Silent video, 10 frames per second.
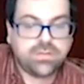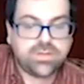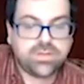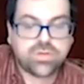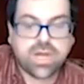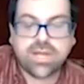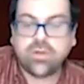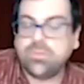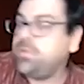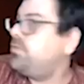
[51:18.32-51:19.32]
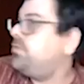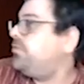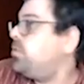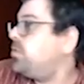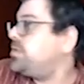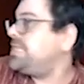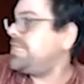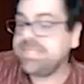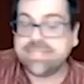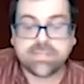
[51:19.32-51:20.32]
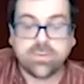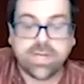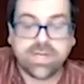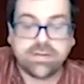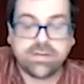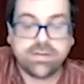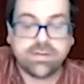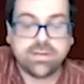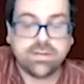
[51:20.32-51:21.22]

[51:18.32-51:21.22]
of the trinomial 4t squared